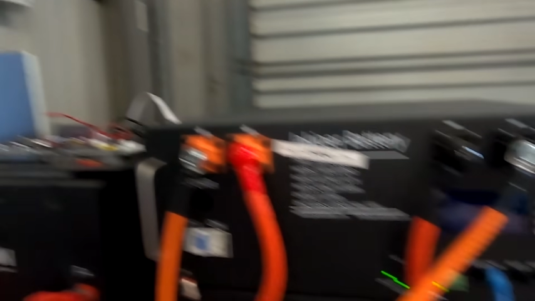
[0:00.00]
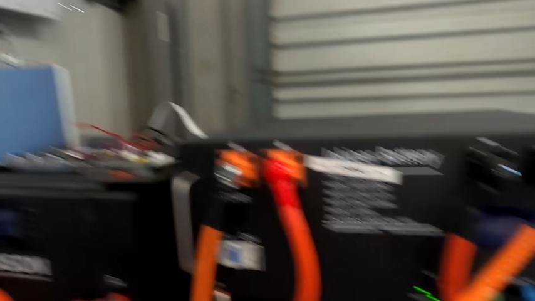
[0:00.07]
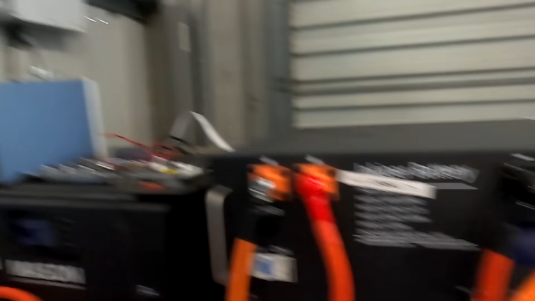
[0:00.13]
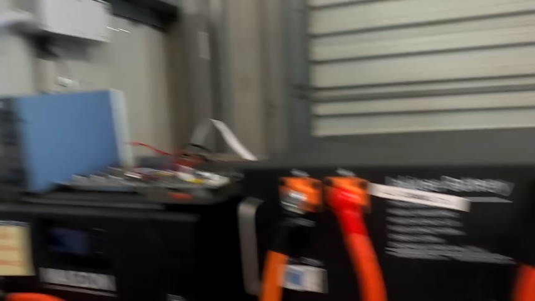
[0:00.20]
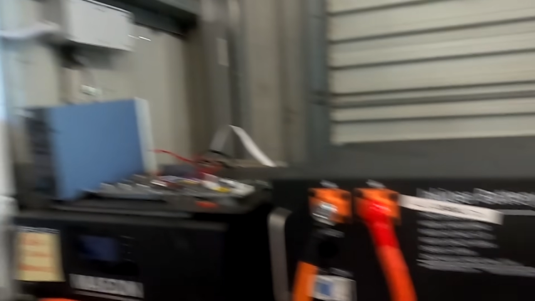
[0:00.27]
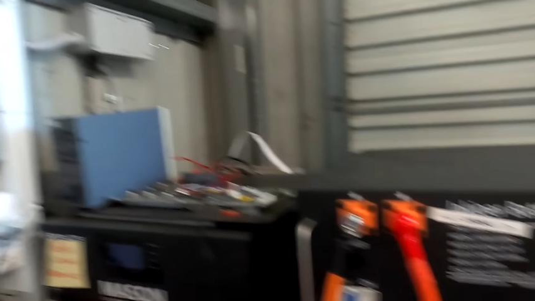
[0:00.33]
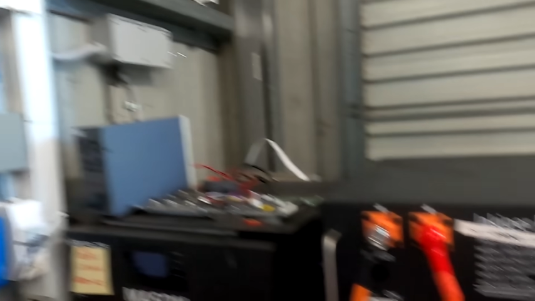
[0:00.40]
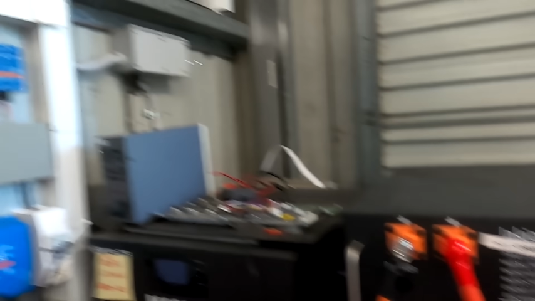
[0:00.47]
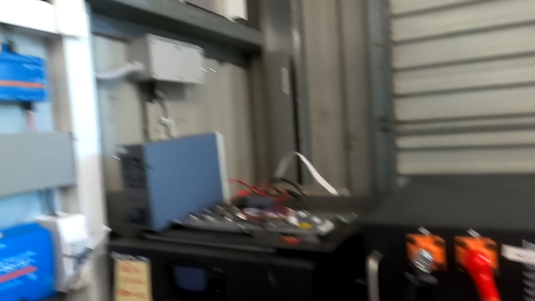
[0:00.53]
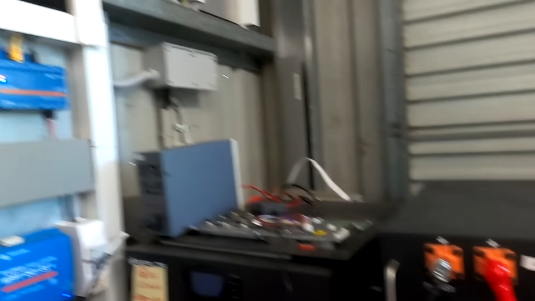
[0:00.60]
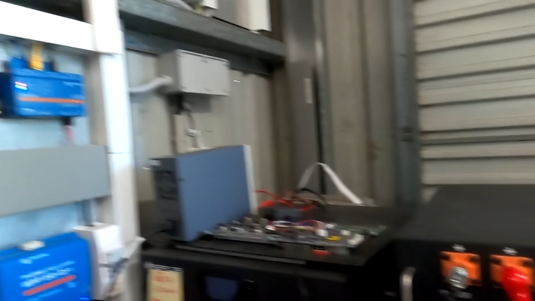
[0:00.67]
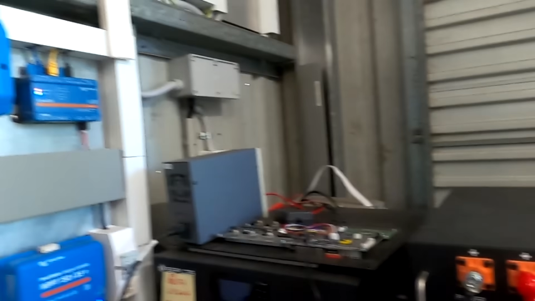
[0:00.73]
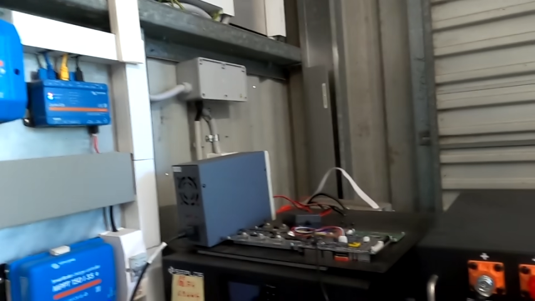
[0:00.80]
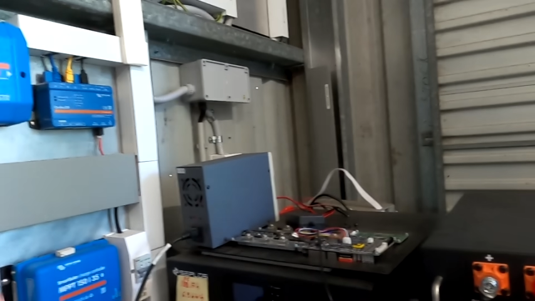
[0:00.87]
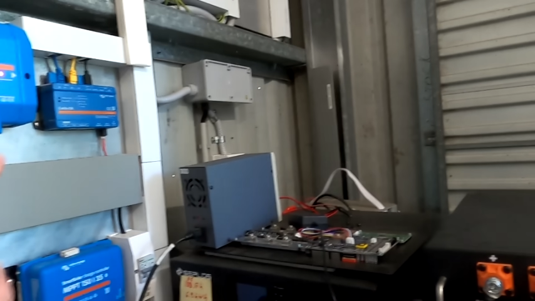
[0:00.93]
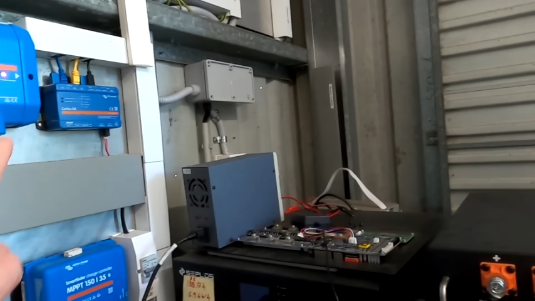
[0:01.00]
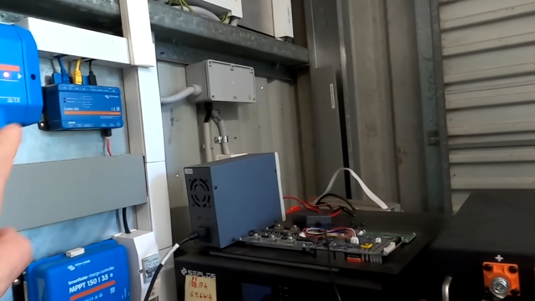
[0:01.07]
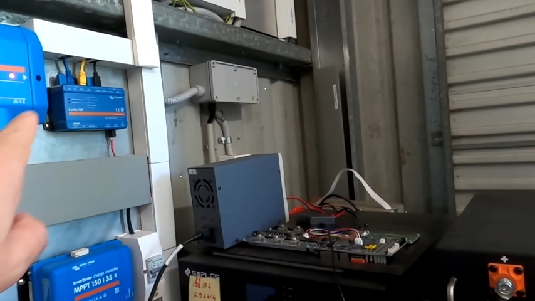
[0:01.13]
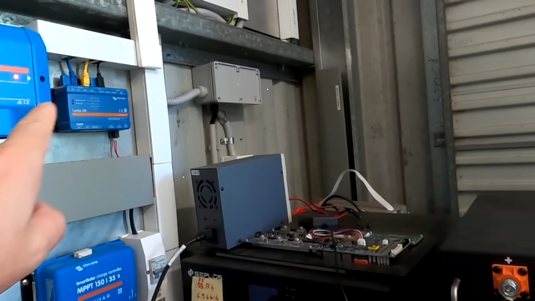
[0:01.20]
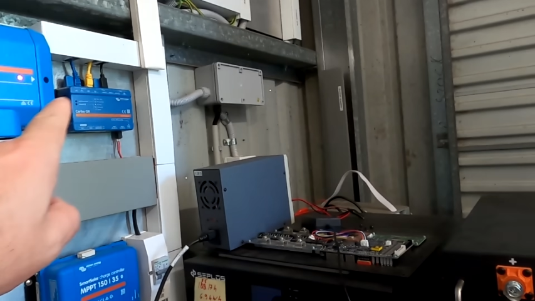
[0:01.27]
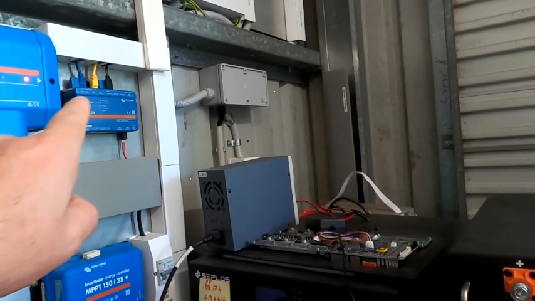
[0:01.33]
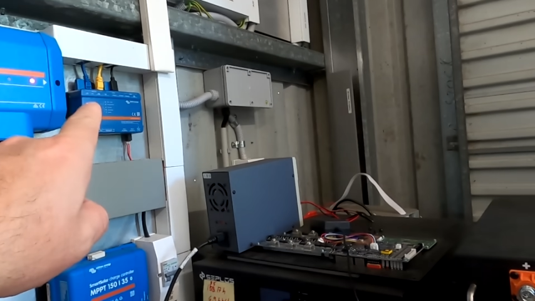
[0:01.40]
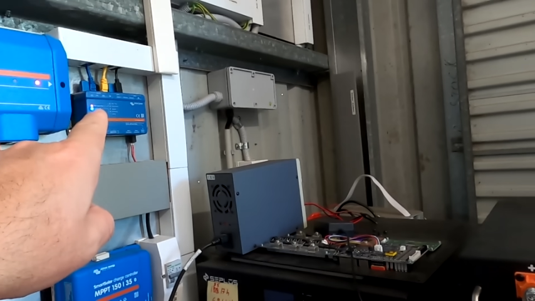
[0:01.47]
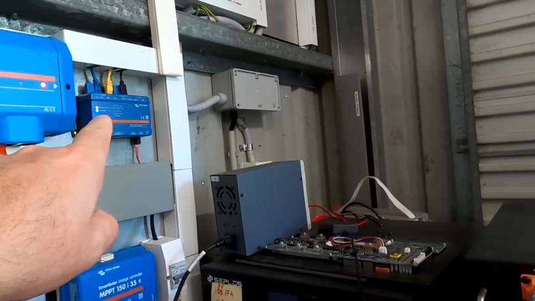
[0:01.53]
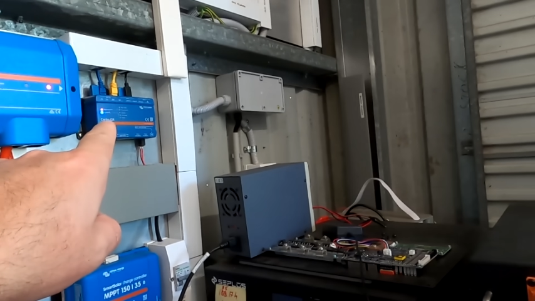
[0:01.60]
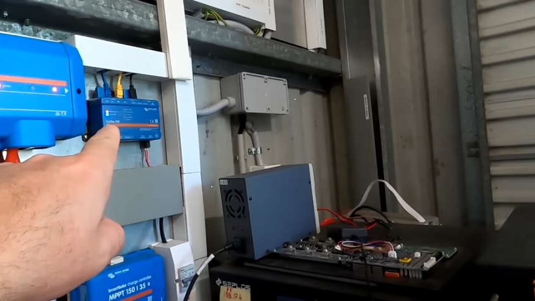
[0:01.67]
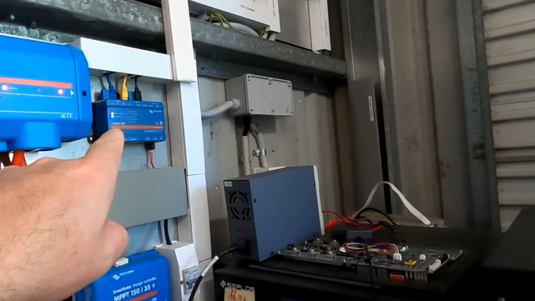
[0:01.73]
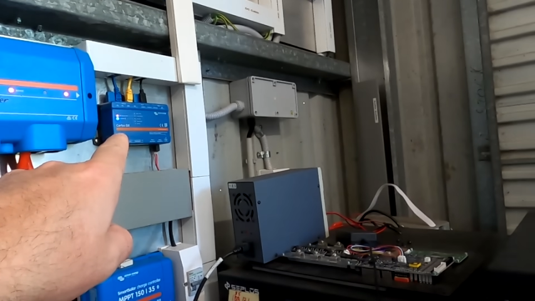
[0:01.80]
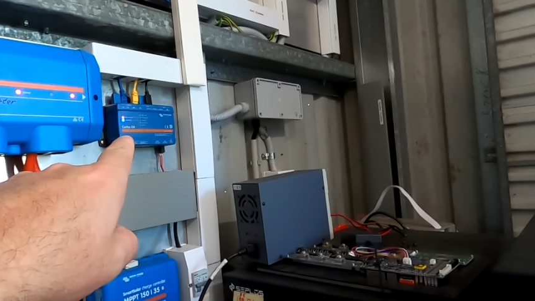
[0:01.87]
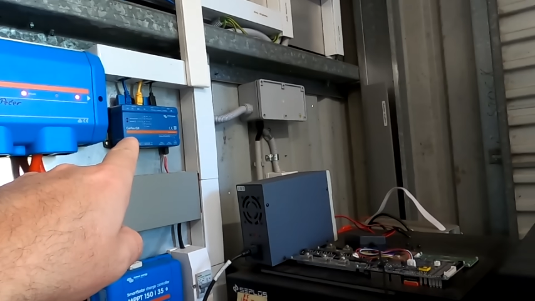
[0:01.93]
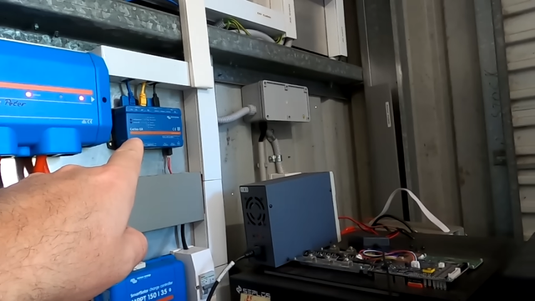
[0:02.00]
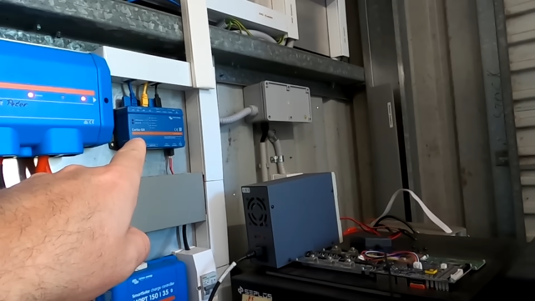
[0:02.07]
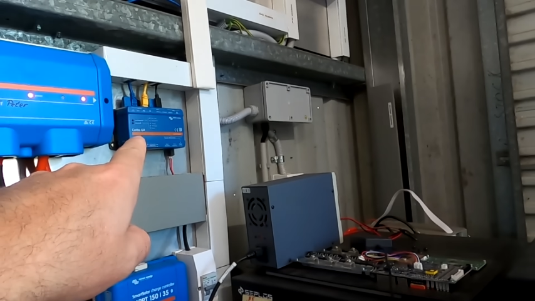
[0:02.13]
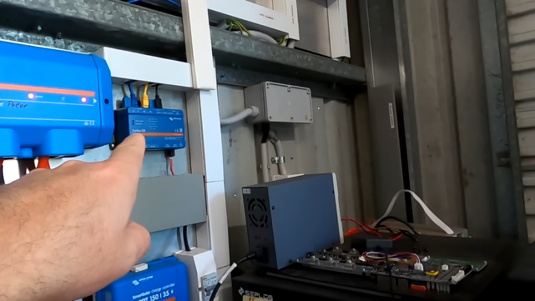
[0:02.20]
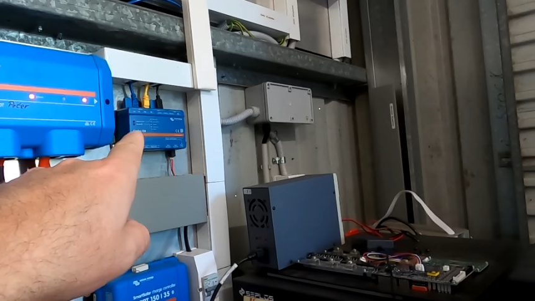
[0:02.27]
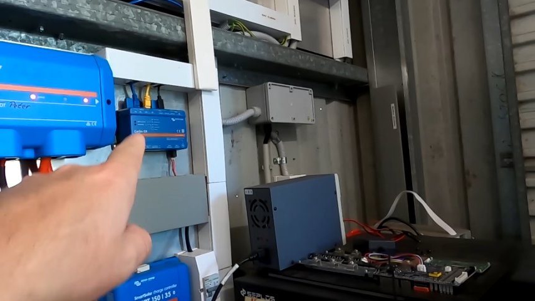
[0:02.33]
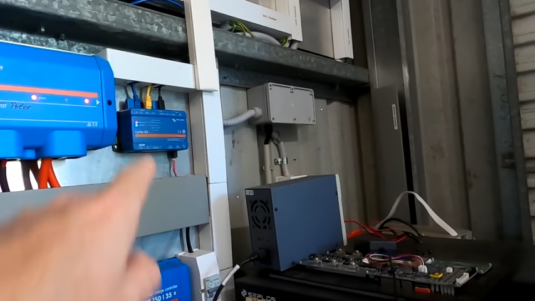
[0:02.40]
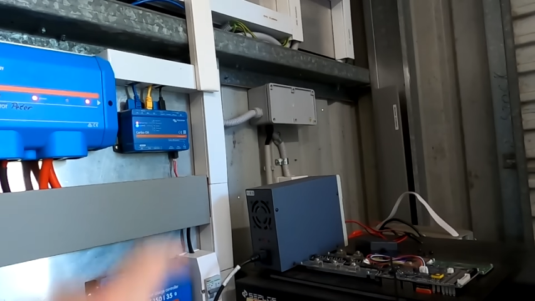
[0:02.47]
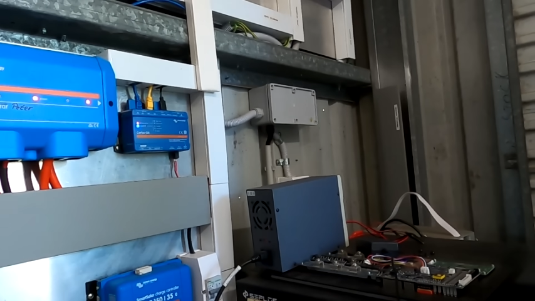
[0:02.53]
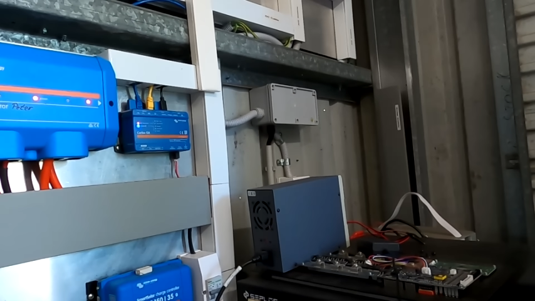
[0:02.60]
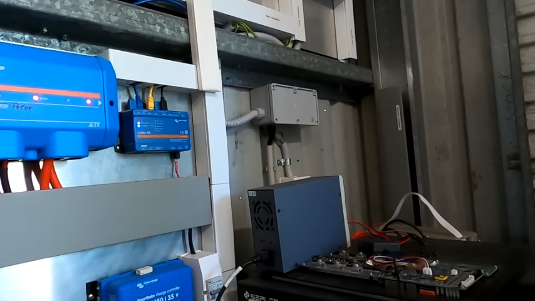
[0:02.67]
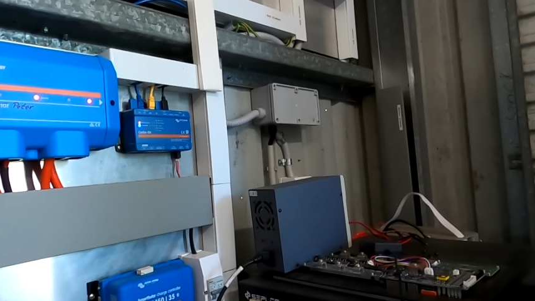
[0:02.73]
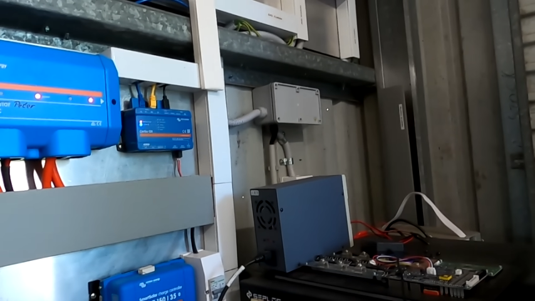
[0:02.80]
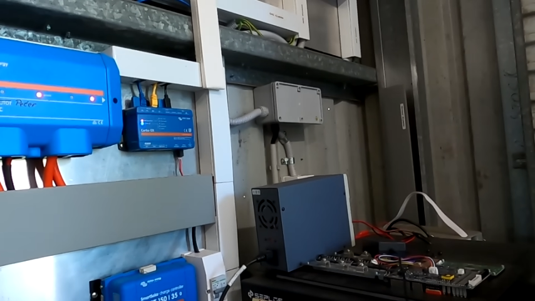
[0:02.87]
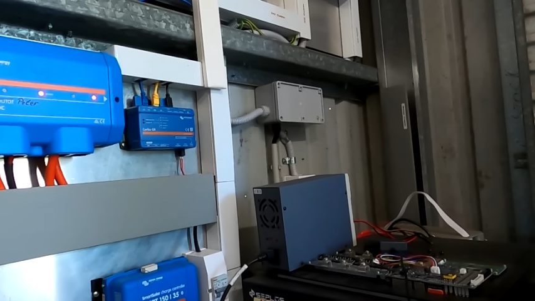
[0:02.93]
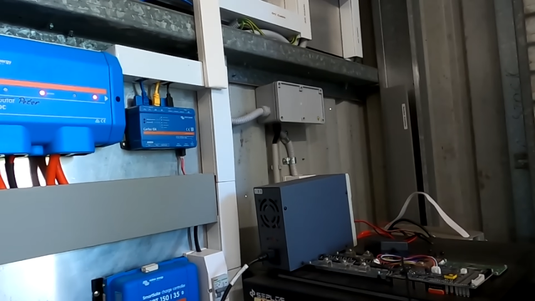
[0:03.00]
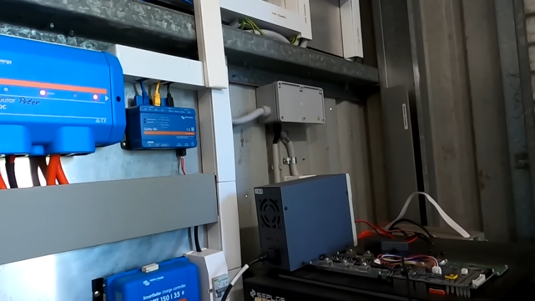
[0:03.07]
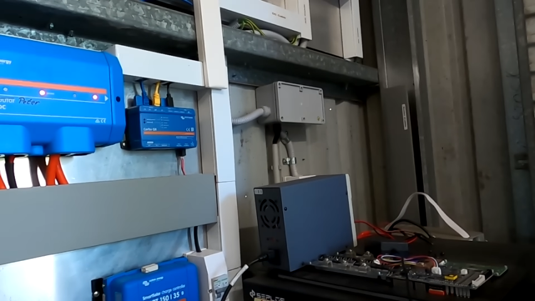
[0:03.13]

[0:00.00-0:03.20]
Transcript: No face is visible, so there are no lips to read.